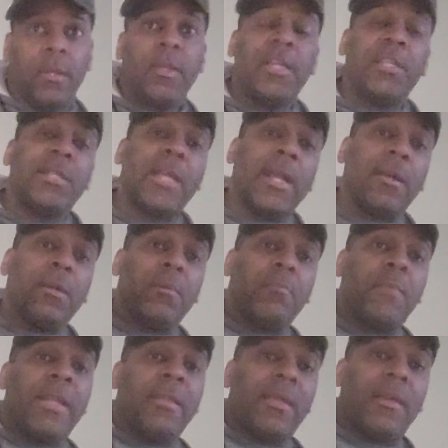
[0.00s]
He's not going to
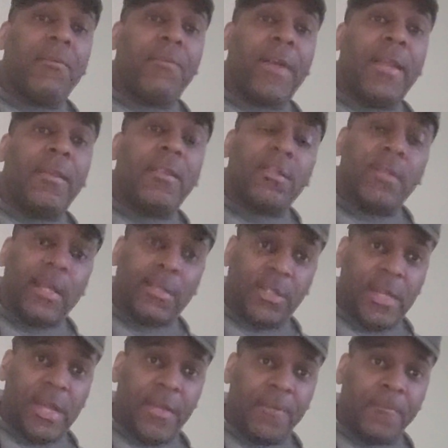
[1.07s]
make that fight in this
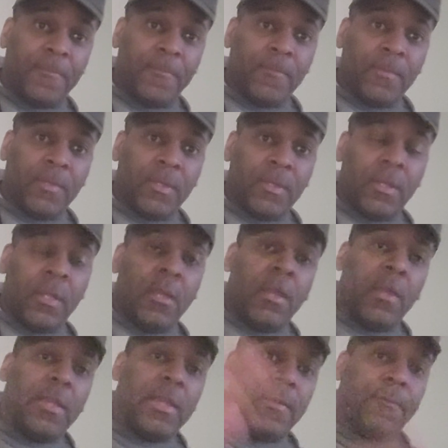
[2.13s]
next guy.
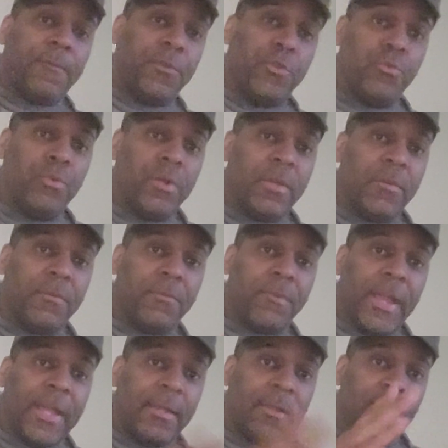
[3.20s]
If you can
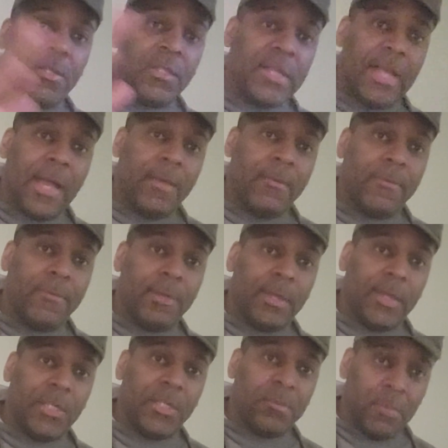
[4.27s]
fight this guy for
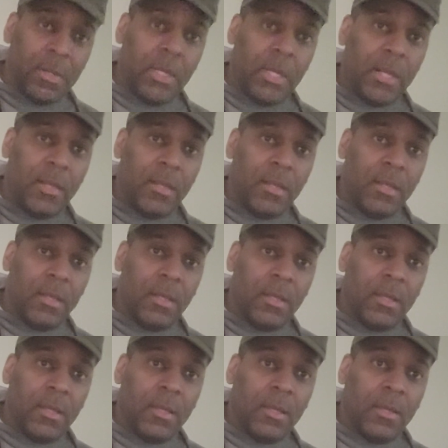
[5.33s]
less money,
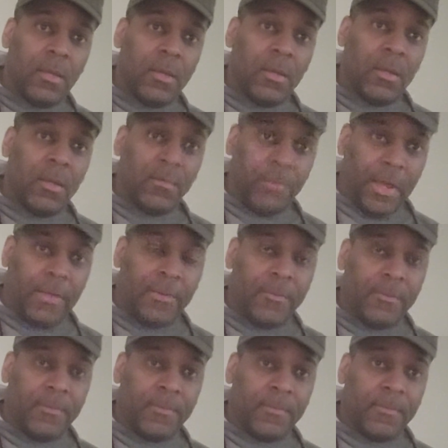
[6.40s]
right?
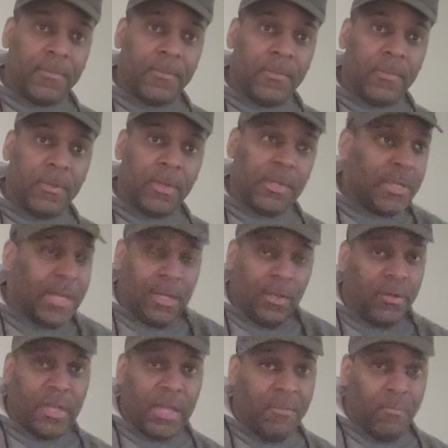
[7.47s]
He's
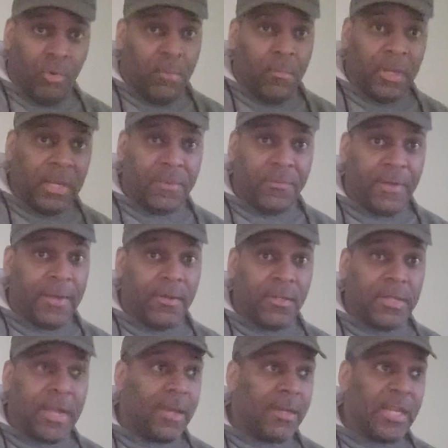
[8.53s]
not going to get more money fighting
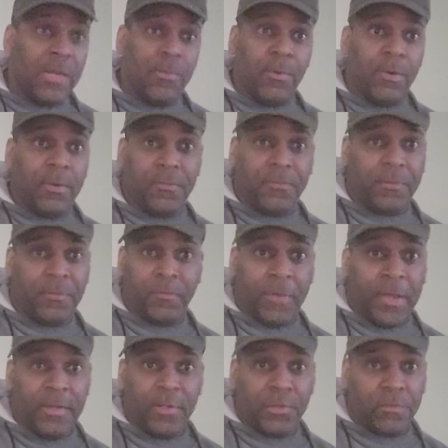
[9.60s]
this guy than he would for
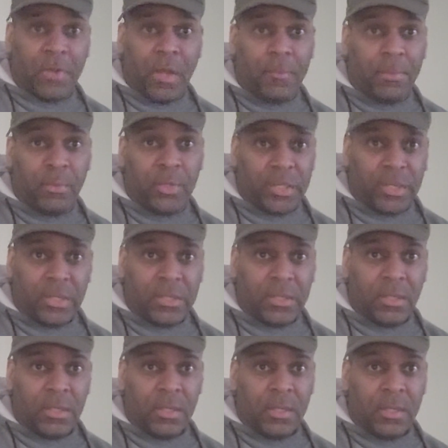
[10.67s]
fighting Jerron Boots Ennis.